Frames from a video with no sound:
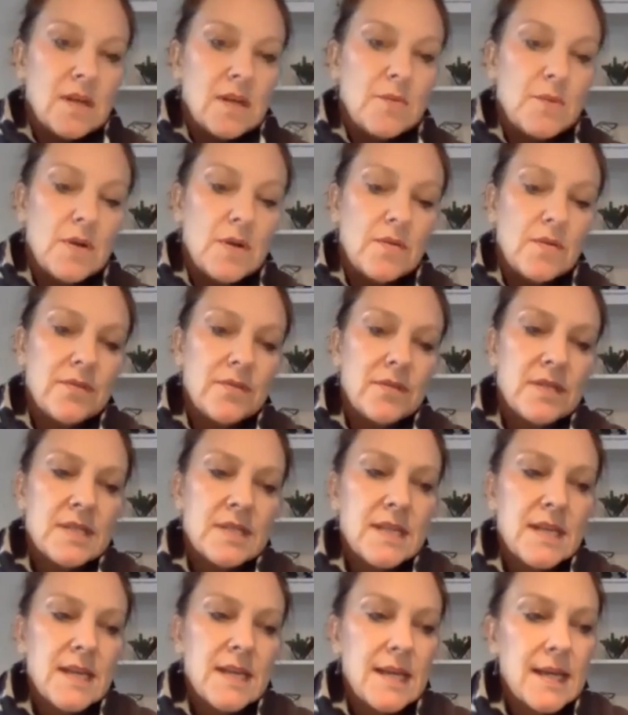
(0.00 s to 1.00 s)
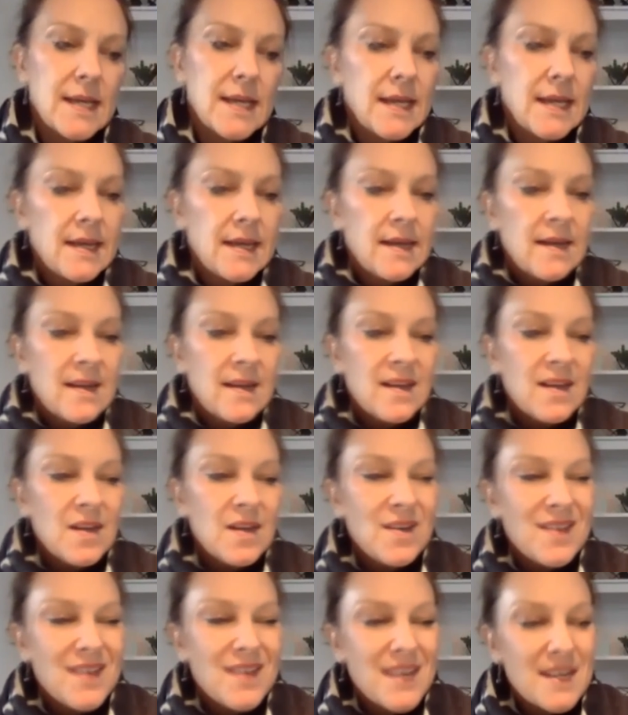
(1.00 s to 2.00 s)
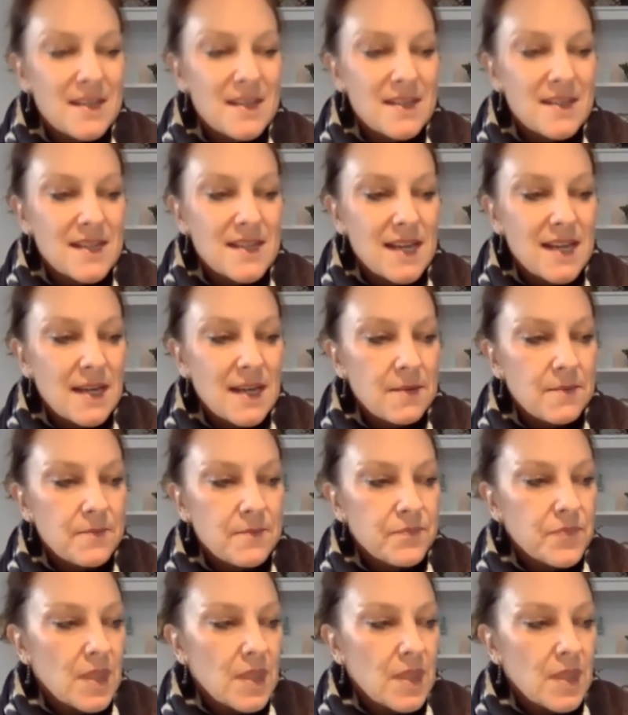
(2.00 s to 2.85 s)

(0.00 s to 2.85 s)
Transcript: And we often say, you know, at the end of the day,